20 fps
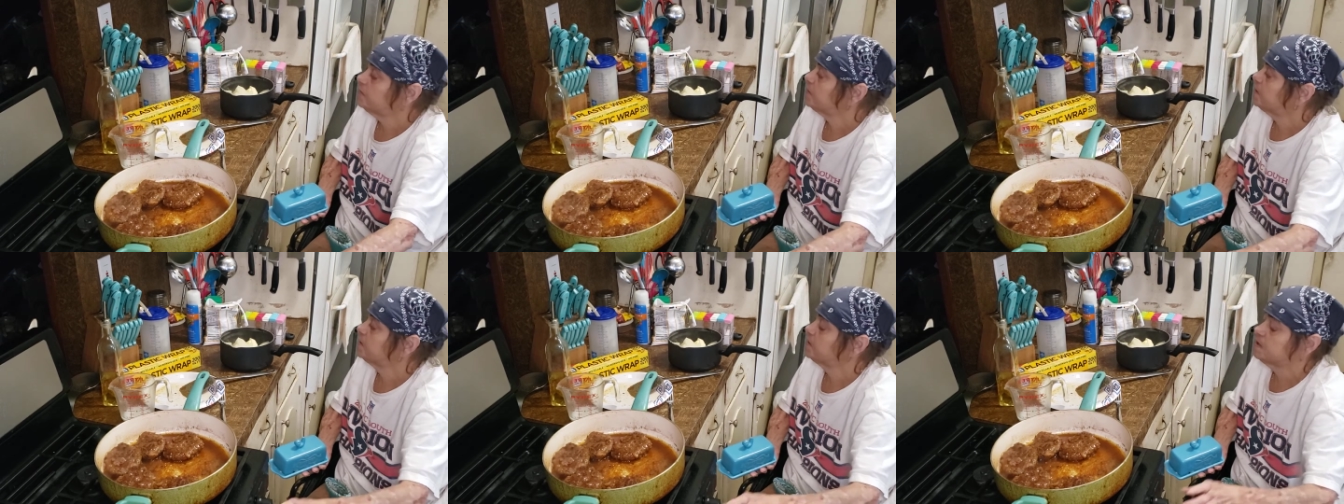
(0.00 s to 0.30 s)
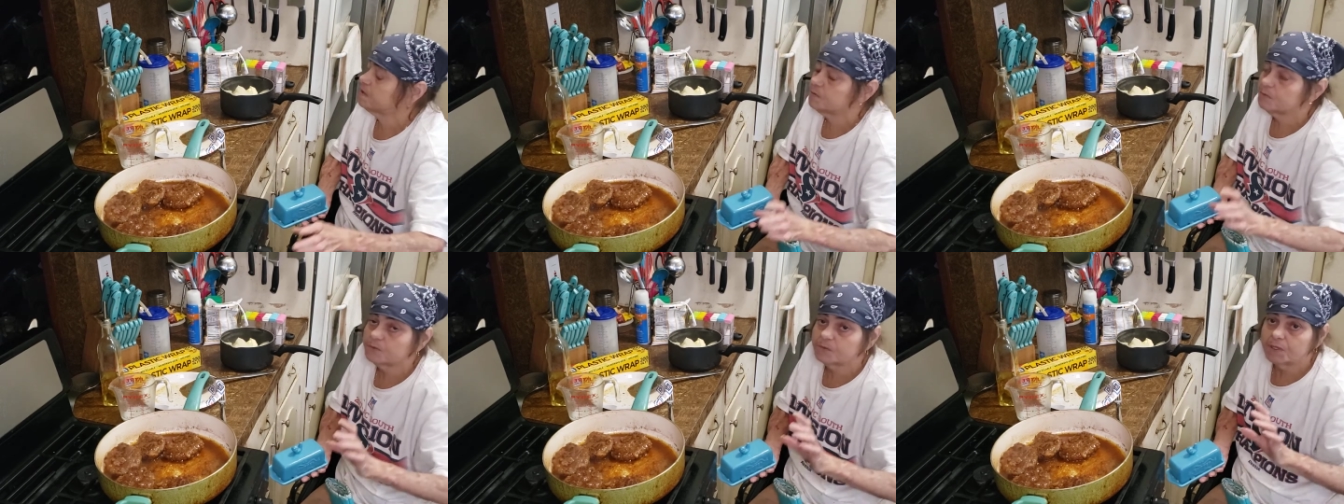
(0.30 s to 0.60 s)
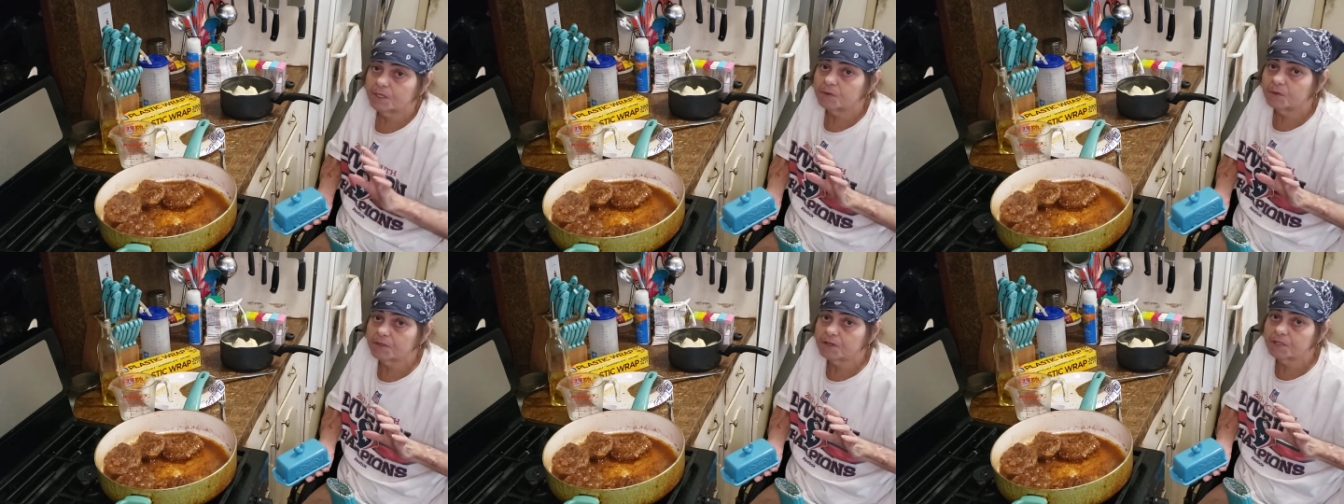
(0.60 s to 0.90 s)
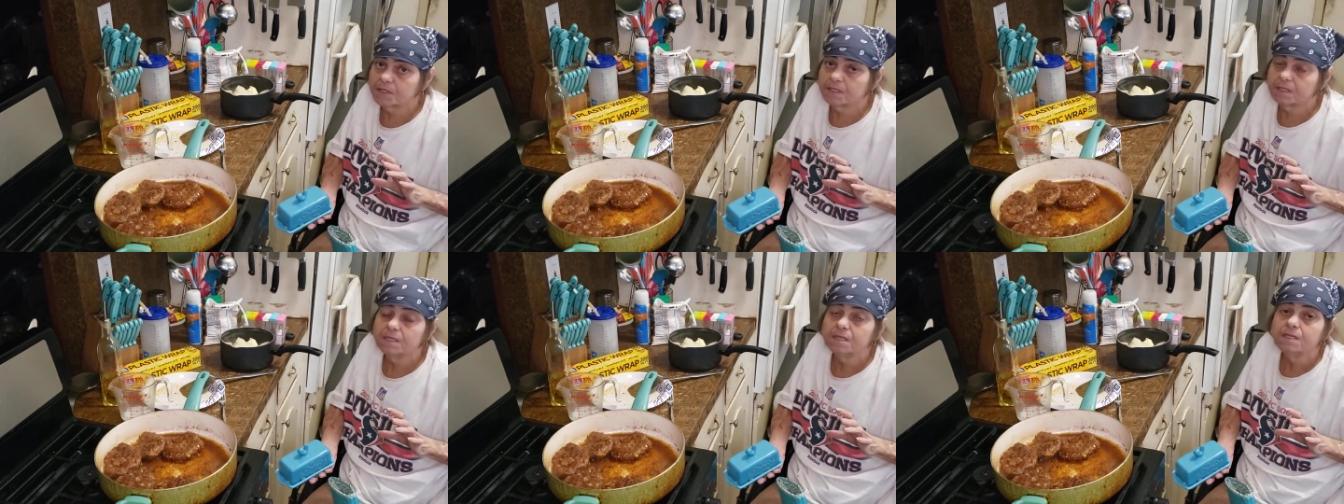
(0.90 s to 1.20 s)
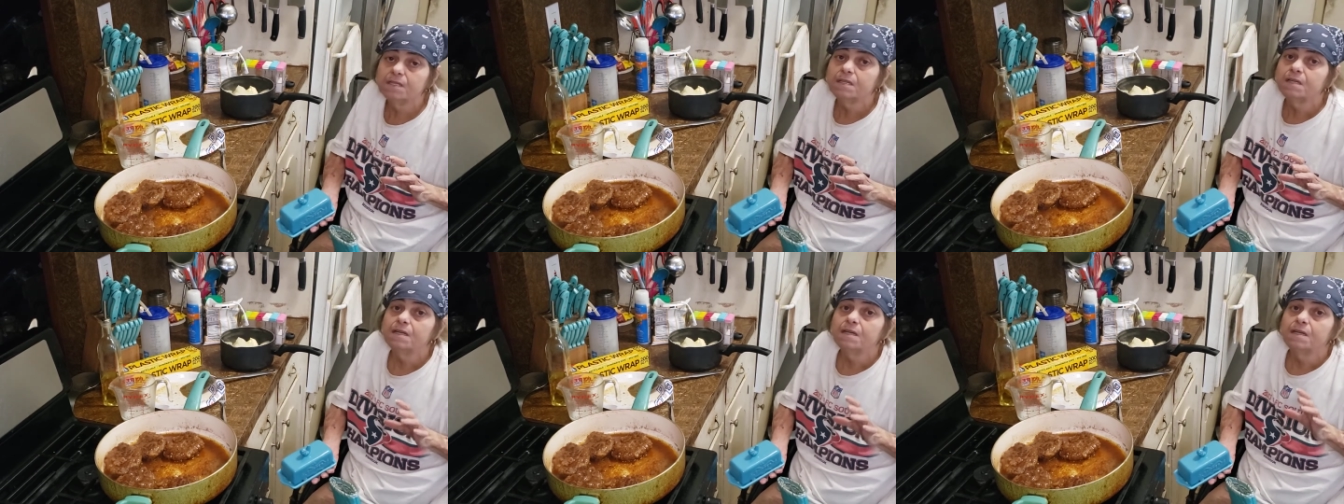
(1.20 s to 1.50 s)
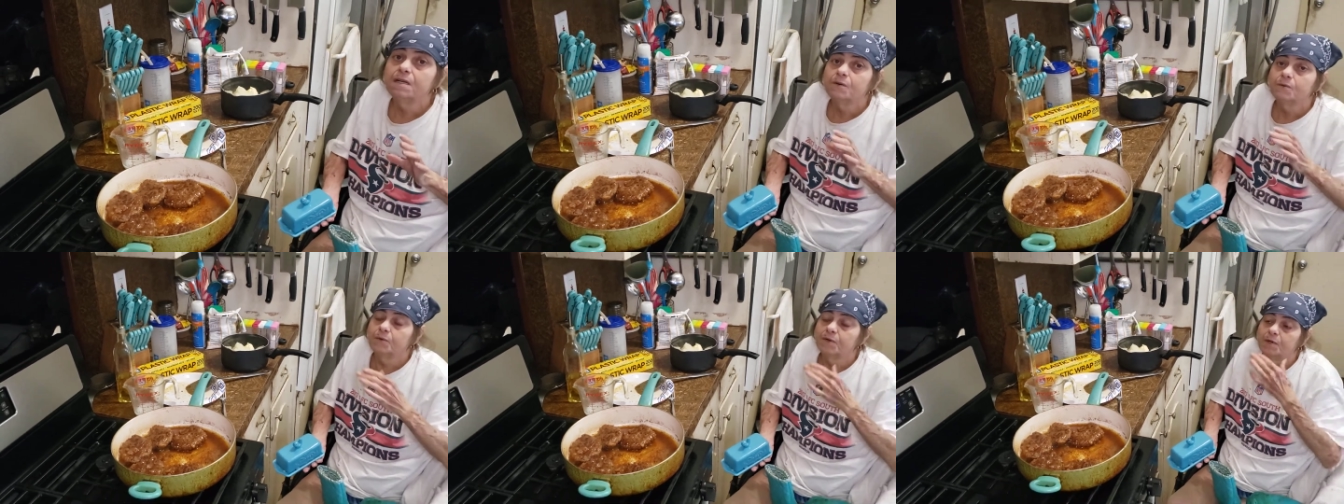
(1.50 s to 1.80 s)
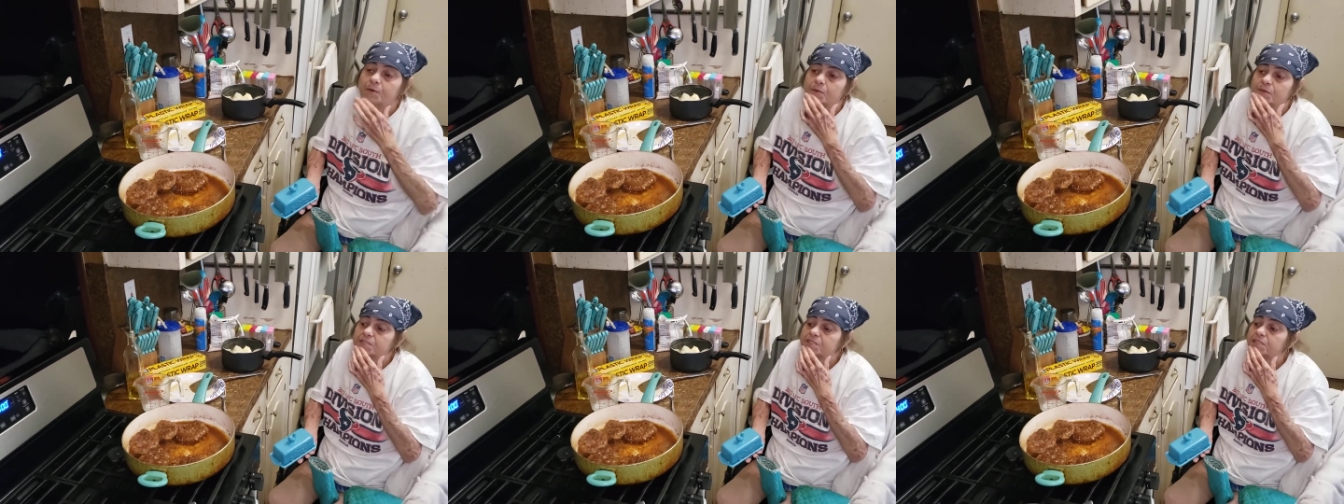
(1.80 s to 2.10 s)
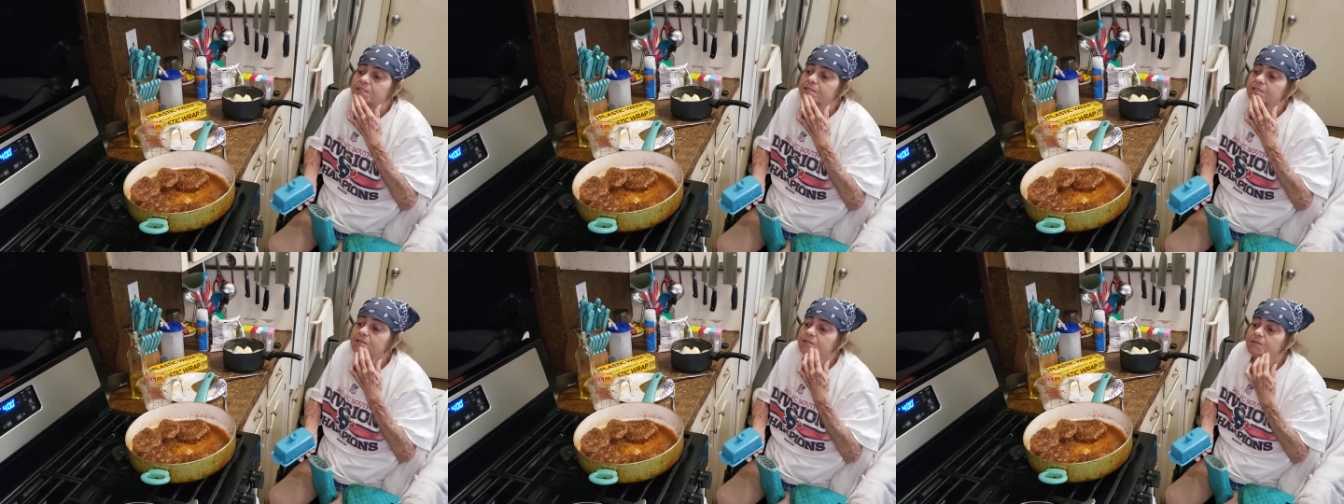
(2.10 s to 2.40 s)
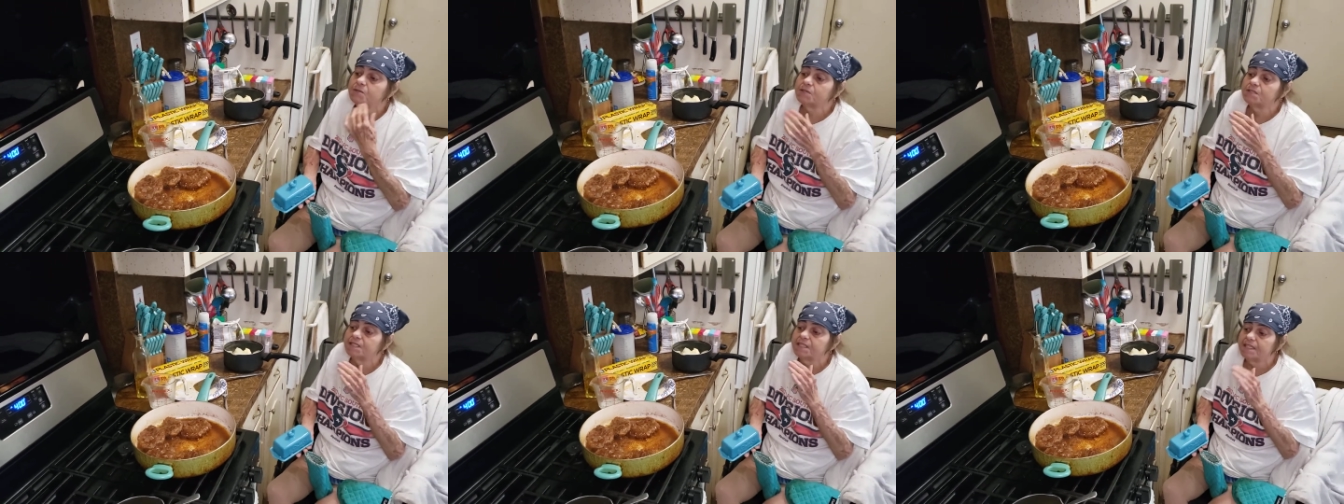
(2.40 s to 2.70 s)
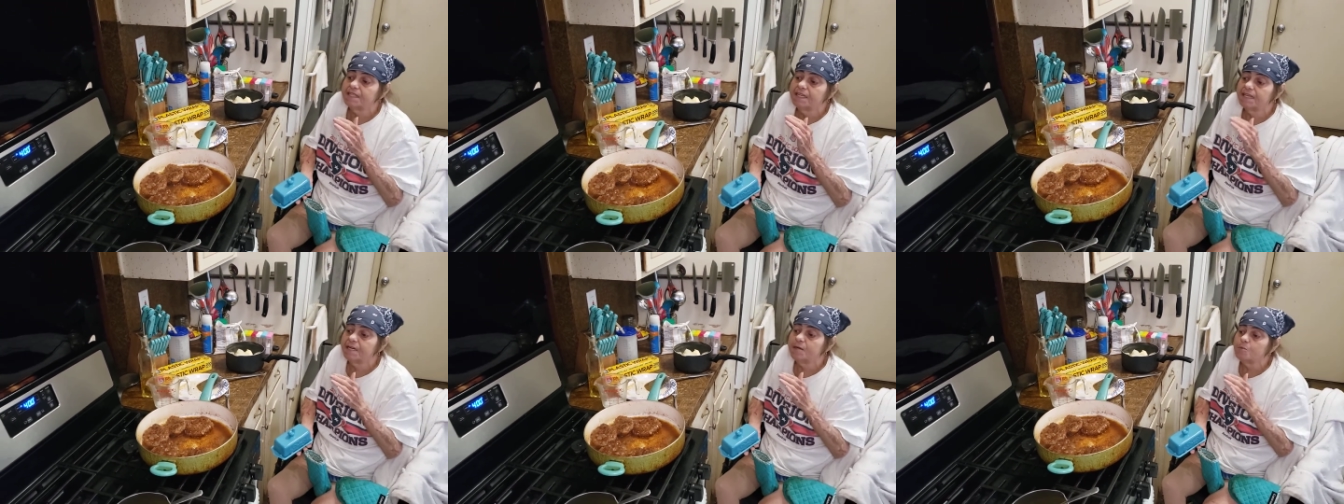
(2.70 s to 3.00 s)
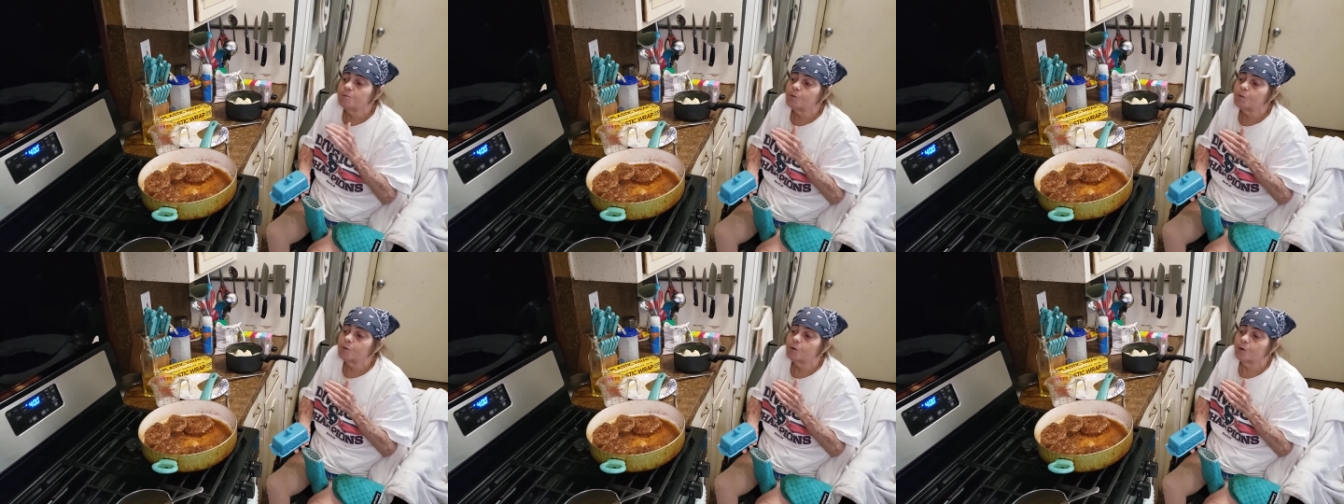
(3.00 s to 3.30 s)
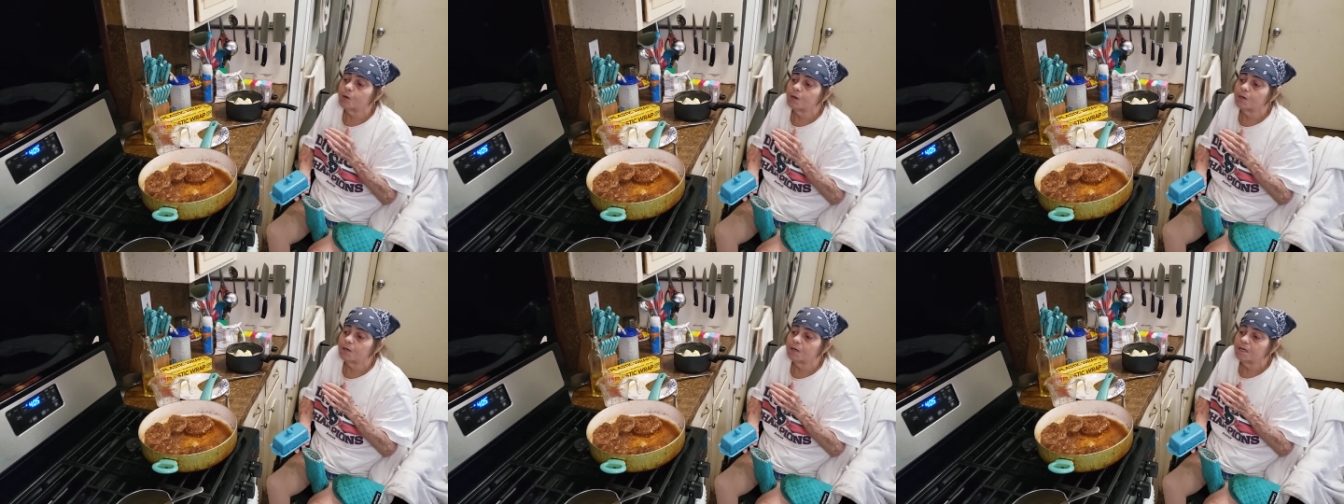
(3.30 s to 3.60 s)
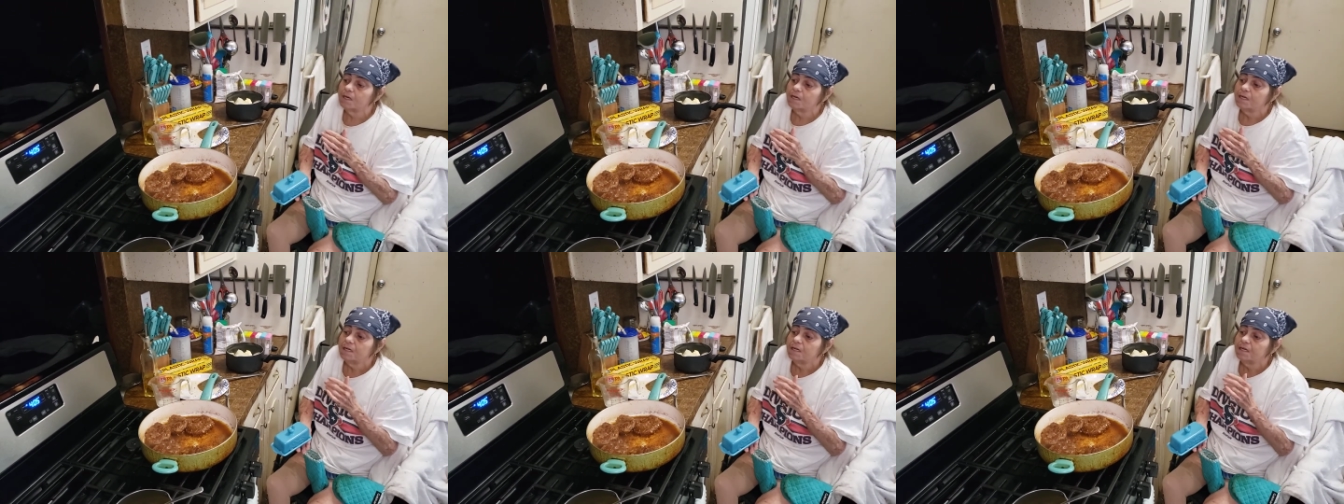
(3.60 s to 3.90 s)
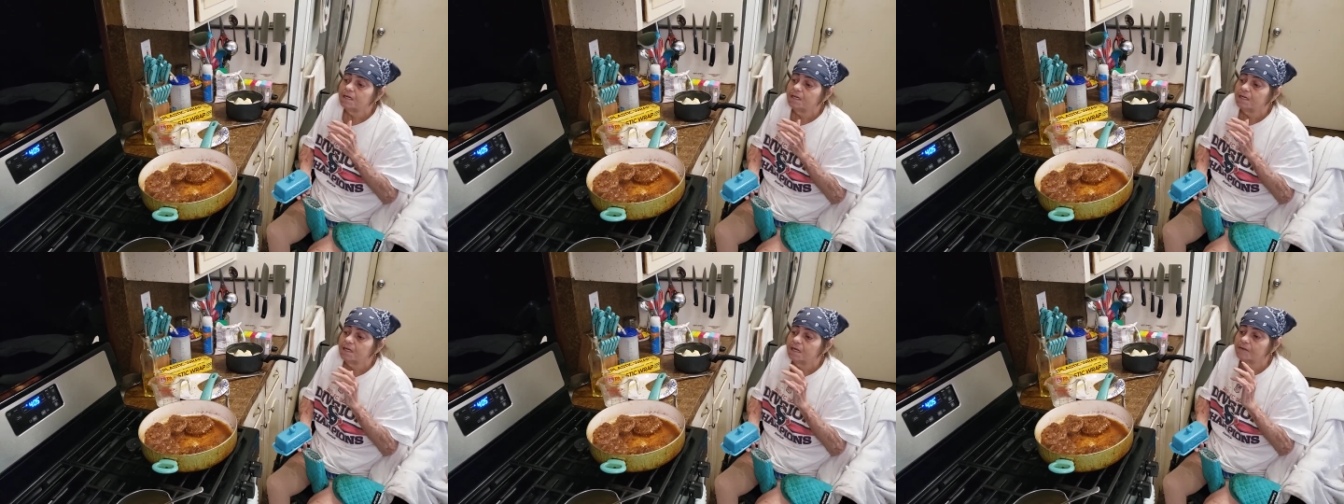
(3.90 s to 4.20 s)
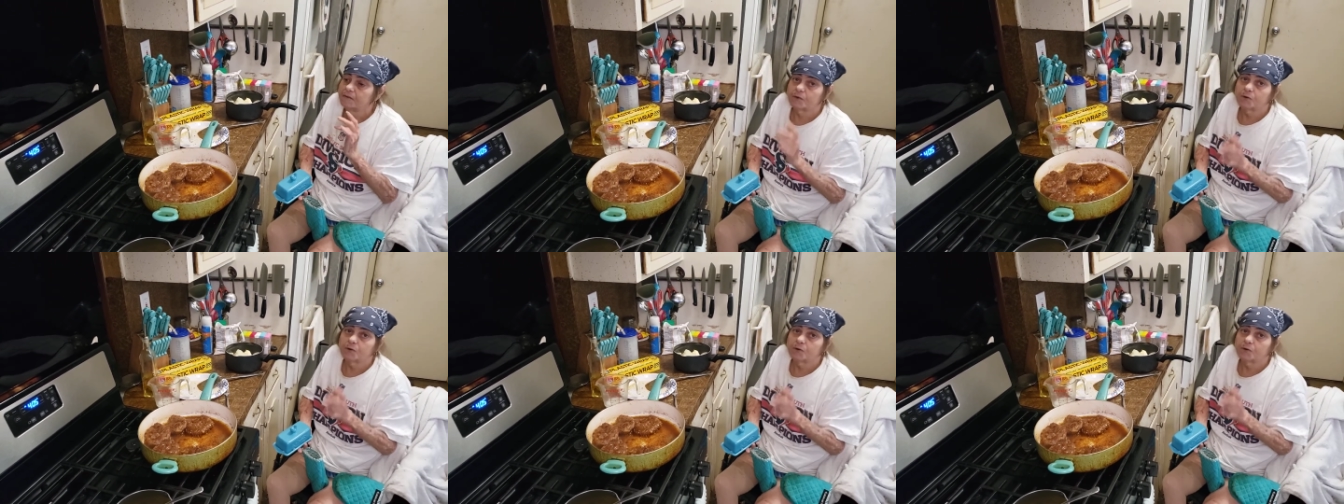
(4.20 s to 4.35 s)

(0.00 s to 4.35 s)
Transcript: because we don't want to lose any more of the